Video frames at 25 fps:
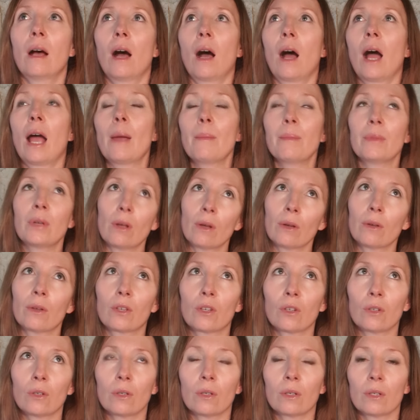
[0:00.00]
I'm no
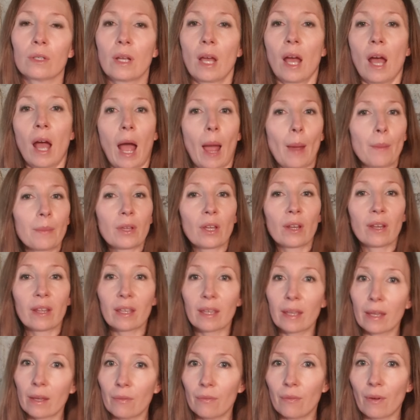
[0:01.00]
good, I'm going to
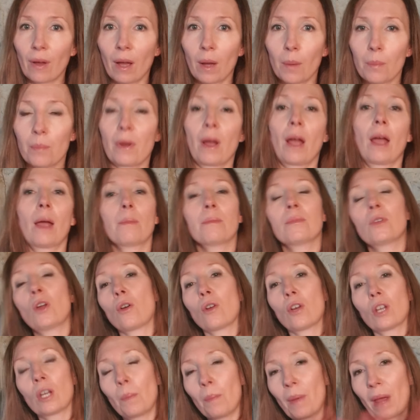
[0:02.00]
give up, I'm not
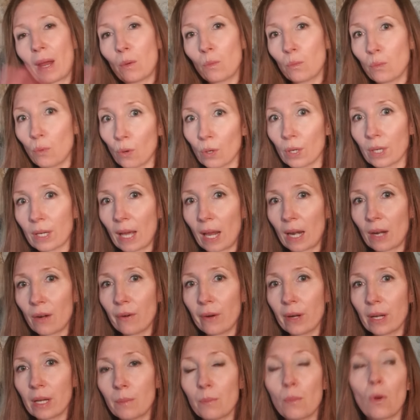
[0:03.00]
going to paint watercolor
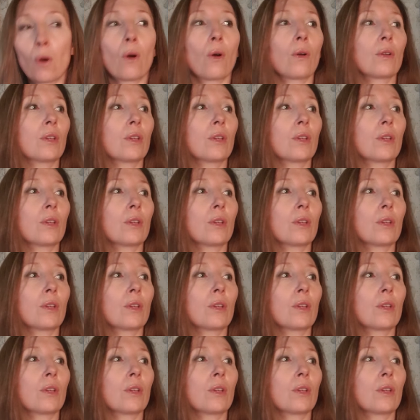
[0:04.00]
anymore.